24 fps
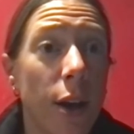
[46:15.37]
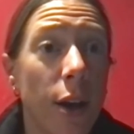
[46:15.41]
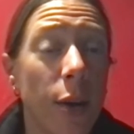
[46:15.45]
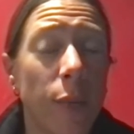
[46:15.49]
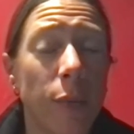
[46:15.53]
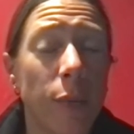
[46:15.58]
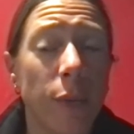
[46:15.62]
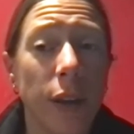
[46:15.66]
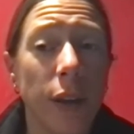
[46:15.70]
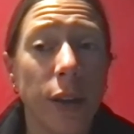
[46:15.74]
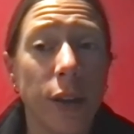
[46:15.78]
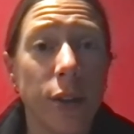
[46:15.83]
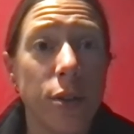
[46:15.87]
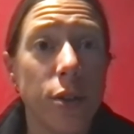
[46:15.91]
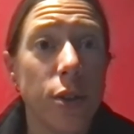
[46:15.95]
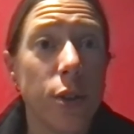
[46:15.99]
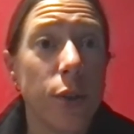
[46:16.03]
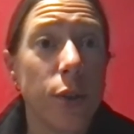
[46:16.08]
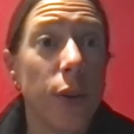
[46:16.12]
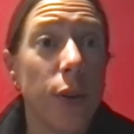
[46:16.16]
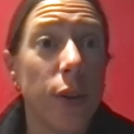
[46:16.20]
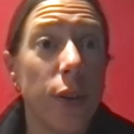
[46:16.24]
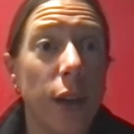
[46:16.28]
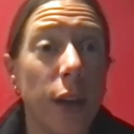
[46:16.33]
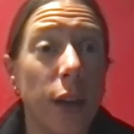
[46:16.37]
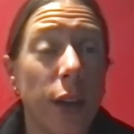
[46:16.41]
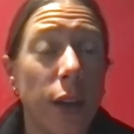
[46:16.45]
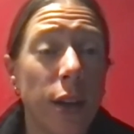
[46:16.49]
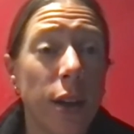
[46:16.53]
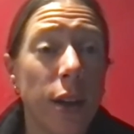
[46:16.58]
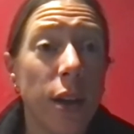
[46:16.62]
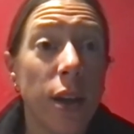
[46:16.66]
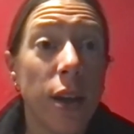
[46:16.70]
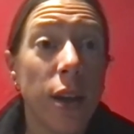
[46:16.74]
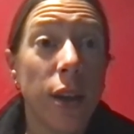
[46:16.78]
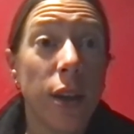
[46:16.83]
they can do. And then
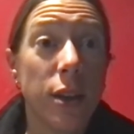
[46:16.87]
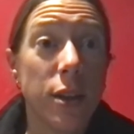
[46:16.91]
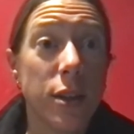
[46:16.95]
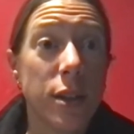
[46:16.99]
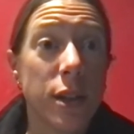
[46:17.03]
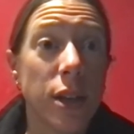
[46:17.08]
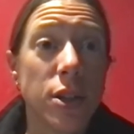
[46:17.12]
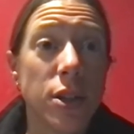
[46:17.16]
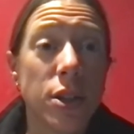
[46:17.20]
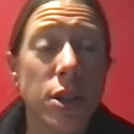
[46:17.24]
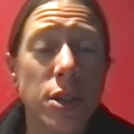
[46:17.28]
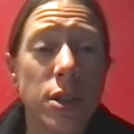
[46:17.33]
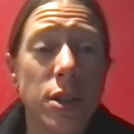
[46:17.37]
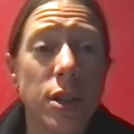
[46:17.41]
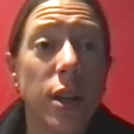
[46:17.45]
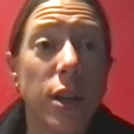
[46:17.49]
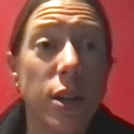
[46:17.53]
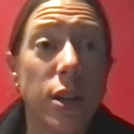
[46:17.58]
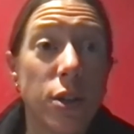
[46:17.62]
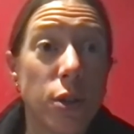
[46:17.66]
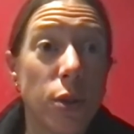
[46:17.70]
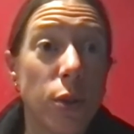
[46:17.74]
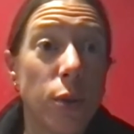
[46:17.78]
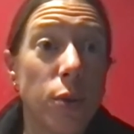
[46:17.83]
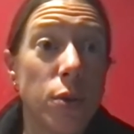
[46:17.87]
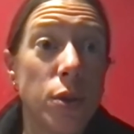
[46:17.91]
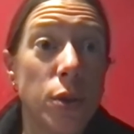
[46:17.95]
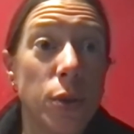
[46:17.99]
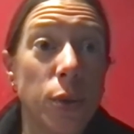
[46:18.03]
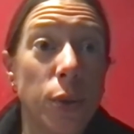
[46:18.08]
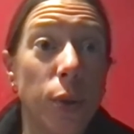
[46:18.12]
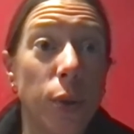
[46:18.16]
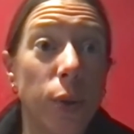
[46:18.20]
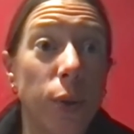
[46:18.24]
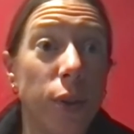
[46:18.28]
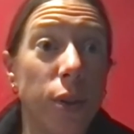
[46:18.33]
the sessions that I showed you
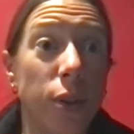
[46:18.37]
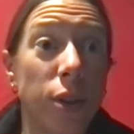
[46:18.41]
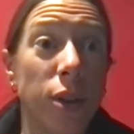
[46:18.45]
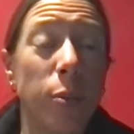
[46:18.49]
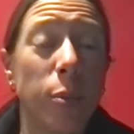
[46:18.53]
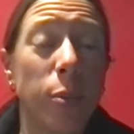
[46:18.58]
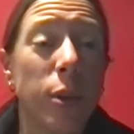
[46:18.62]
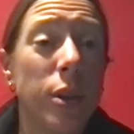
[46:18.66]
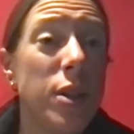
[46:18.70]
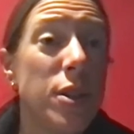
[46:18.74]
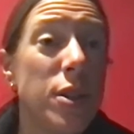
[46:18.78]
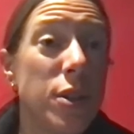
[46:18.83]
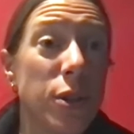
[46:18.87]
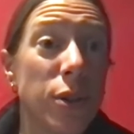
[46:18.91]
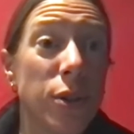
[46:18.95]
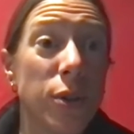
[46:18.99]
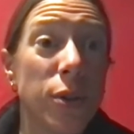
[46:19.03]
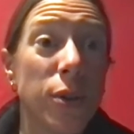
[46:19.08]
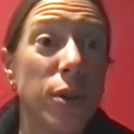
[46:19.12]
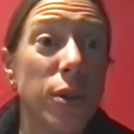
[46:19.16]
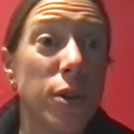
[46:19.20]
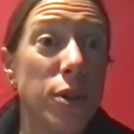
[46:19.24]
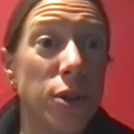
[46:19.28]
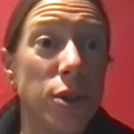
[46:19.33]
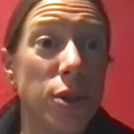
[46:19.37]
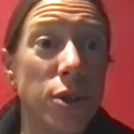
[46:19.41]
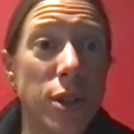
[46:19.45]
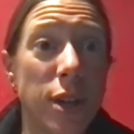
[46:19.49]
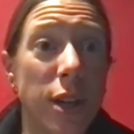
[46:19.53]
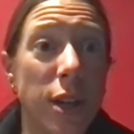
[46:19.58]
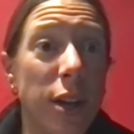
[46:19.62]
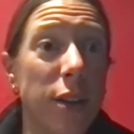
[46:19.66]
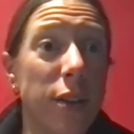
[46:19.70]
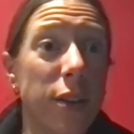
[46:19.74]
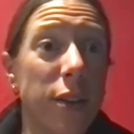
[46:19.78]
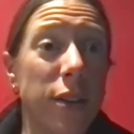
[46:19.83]
earlier, please encourage your
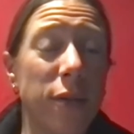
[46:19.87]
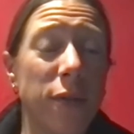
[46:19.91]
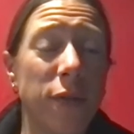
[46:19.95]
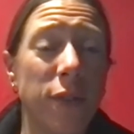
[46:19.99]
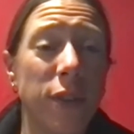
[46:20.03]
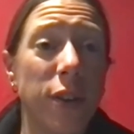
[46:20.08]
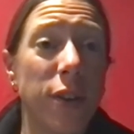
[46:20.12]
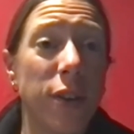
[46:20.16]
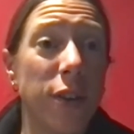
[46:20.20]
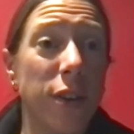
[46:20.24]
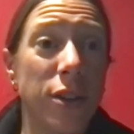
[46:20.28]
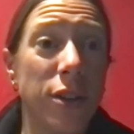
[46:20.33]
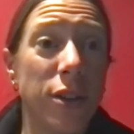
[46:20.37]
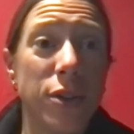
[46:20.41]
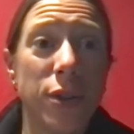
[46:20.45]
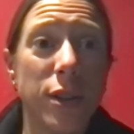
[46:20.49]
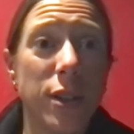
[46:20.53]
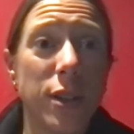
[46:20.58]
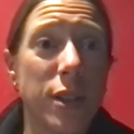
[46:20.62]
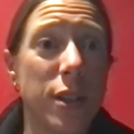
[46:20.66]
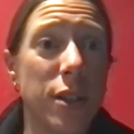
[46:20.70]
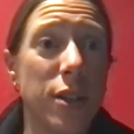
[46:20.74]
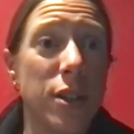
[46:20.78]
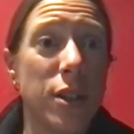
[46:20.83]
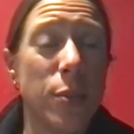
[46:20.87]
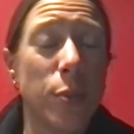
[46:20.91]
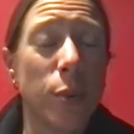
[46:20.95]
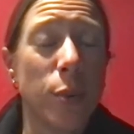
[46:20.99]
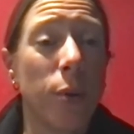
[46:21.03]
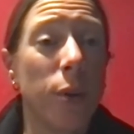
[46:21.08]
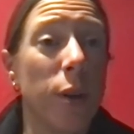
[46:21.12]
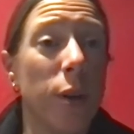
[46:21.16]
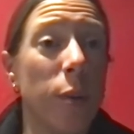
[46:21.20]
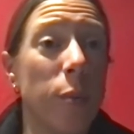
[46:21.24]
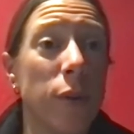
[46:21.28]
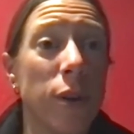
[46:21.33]
child, if they're interested in this
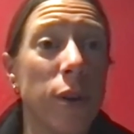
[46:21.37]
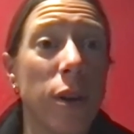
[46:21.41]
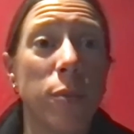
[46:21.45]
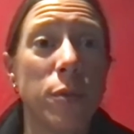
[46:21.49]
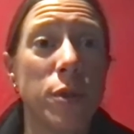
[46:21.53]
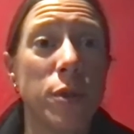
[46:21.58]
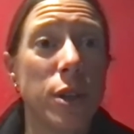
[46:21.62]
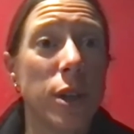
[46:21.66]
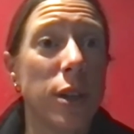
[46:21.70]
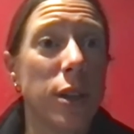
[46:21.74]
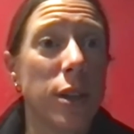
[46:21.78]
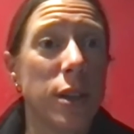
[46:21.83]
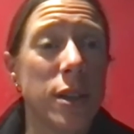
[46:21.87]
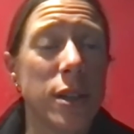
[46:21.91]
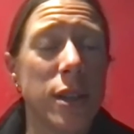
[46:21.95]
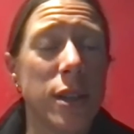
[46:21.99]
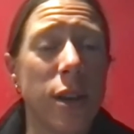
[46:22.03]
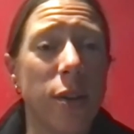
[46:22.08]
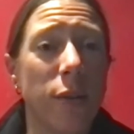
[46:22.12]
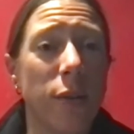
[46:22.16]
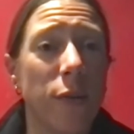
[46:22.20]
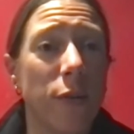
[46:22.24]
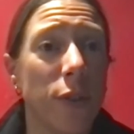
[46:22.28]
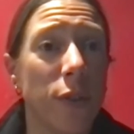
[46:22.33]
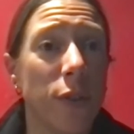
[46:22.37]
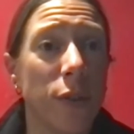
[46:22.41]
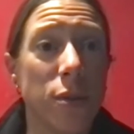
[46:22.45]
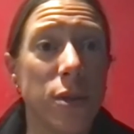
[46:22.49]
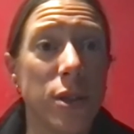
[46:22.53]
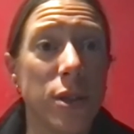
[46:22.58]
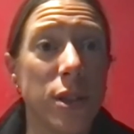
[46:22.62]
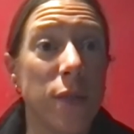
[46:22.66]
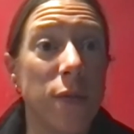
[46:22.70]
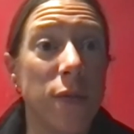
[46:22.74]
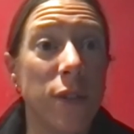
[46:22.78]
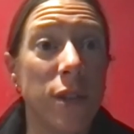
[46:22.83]
program, come check us out for
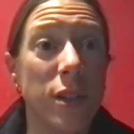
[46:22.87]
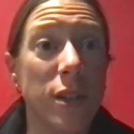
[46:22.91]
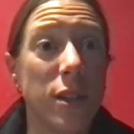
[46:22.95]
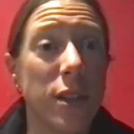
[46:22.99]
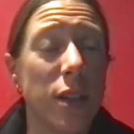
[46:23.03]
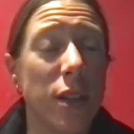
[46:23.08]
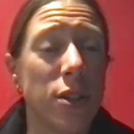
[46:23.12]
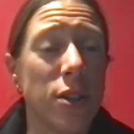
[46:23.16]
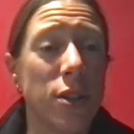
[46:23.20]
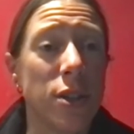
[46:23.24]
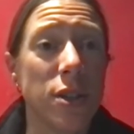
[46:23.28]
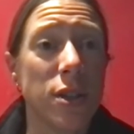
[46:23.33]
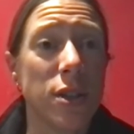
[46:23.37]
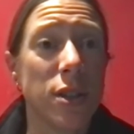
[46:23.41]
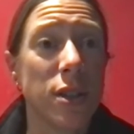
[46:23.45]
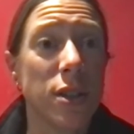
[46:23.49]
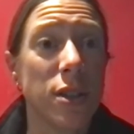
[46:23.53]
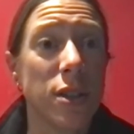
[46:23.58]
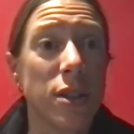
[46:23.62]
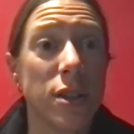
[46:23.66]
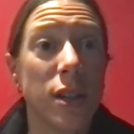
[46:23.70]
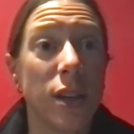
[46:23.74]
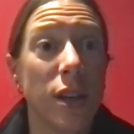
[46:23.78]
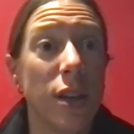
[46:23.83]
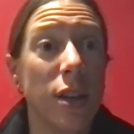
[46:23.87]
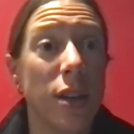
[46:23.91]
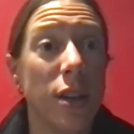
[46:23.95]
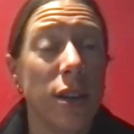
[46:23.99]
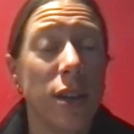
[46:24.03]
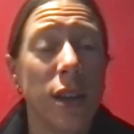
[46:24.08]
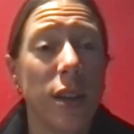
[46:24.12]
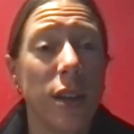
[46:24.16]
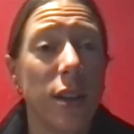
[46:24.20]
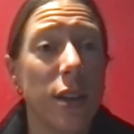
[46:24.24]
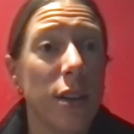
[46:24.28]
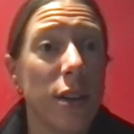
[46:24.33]
those evening sessions, because they
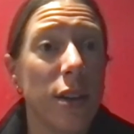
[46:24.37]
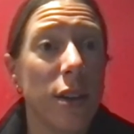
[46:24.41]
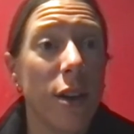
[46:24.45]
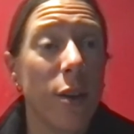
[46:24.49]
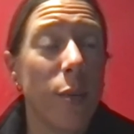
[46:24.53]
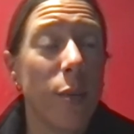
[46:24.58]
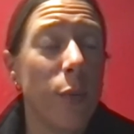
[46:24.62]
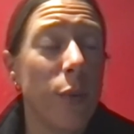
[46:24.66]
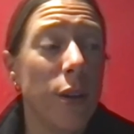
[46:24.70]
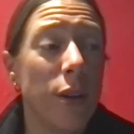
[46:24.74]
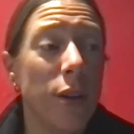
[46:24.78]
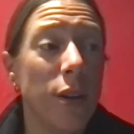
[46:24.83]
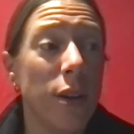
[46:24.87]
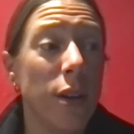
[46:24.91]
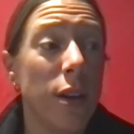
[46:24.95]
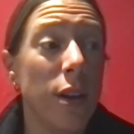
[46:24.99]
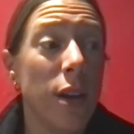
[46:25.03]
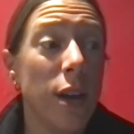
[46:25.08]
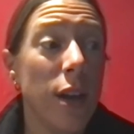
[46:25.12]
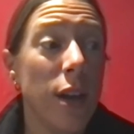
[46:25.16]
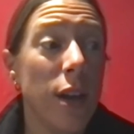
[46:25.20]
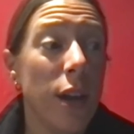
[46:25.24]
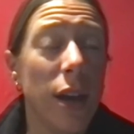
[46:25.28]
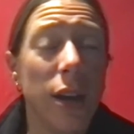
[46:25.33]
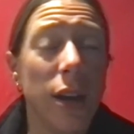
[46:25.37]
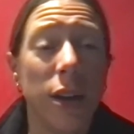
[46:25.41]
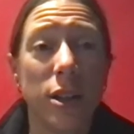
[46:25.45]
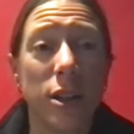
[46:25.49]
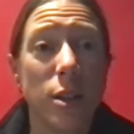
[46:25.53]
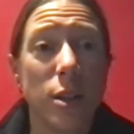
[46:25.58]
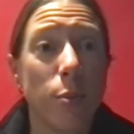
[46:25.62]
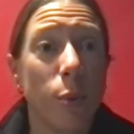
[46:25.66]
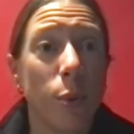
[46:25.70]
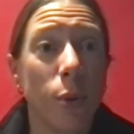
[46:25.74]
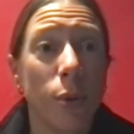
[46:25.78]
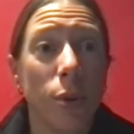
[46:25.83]
can come and
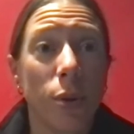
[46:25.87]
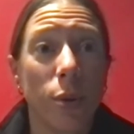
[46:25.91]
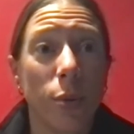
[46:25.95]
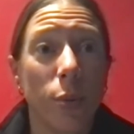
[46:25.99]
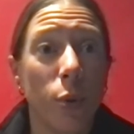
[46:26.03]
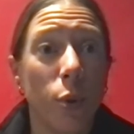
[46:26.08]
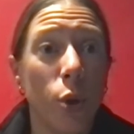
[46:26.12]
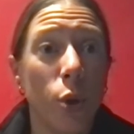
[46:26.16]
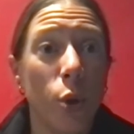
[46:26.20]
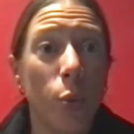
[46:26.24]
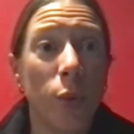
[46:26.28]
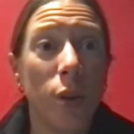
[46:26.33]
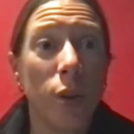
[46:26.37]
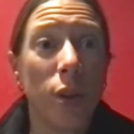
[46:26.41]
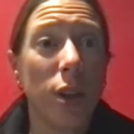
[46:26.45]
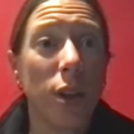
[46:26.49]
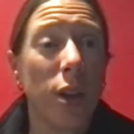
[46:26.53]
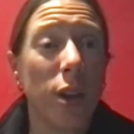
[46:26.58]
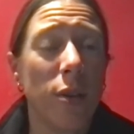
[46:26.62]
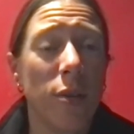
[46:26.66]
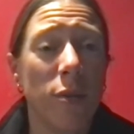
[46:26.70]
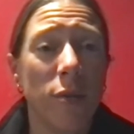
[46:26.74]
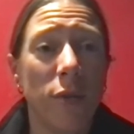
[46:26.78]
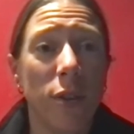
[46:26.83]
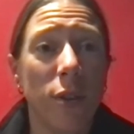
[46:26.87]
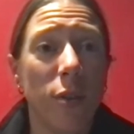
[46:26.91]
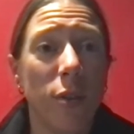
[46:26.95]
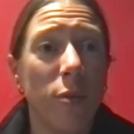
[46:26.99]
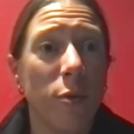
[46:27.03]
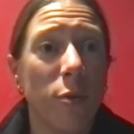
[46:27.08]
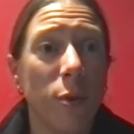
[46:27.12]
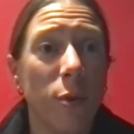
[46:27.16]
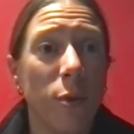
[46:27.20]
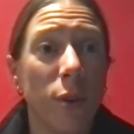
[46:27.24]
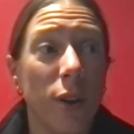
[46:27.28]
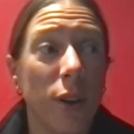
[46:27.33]
explore the room and get a feel
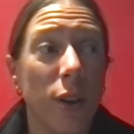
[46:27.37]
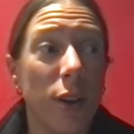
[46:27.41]
for it.